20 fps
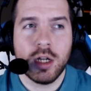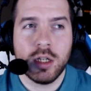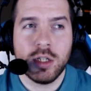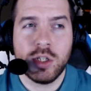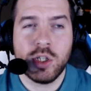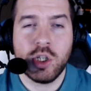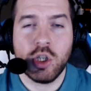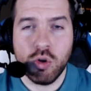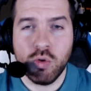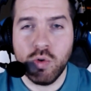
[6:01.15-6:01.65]

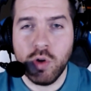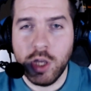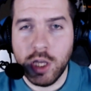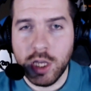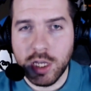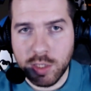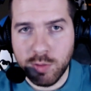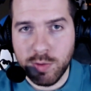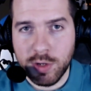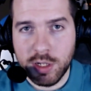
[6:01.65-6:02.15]
Stewie
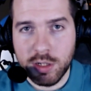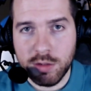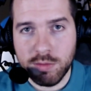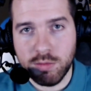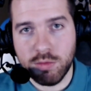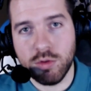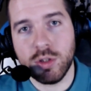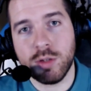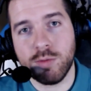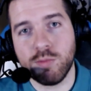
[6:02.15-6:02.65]
as well
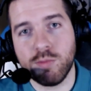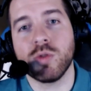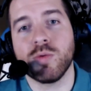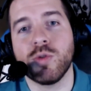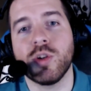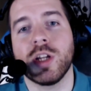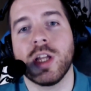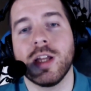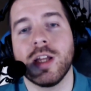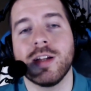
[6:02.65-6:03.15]
was
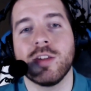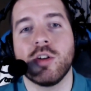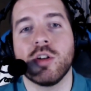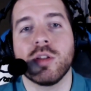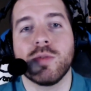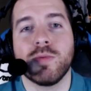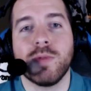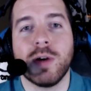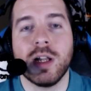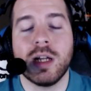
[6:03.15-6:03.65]
working a
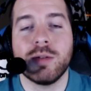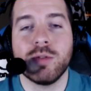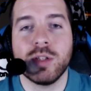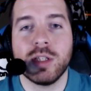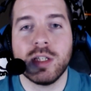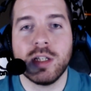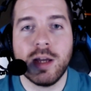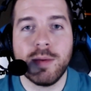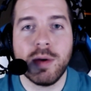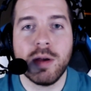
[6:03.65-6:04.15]
lot while I was
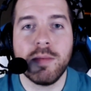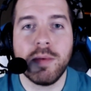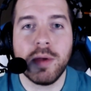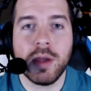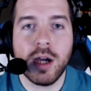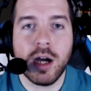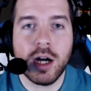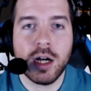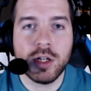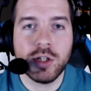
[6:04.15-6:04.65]
in
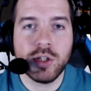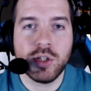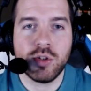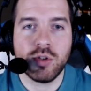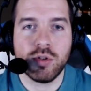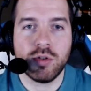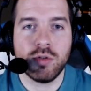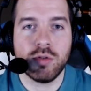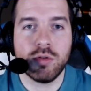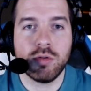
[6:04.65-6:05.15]
MIBR.
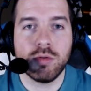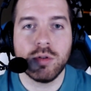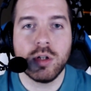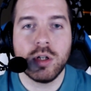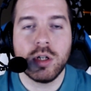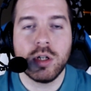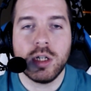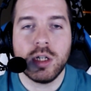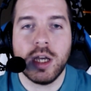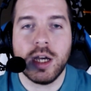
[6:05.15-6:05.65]
So
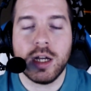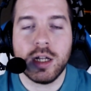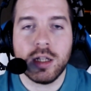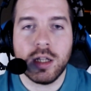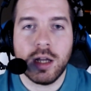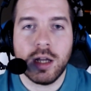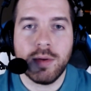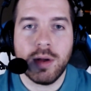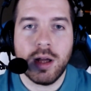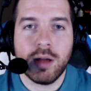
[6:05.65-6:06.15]
yeah,
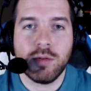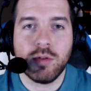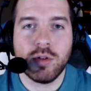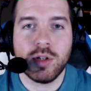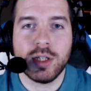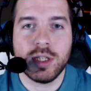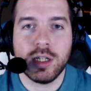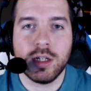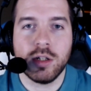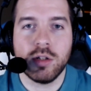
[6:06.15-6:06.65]
I'm gonna
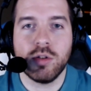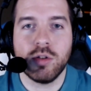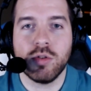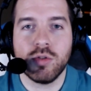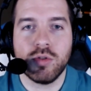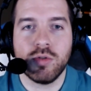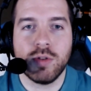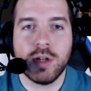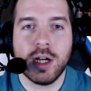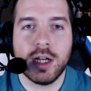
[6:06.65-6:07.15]
single
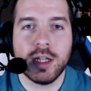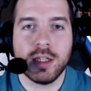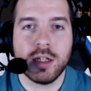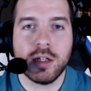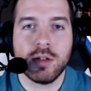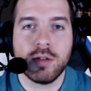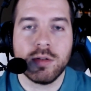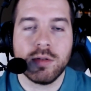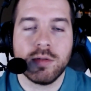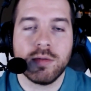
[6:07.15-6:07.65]
those two guys
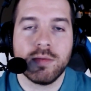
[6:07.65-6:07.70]
out.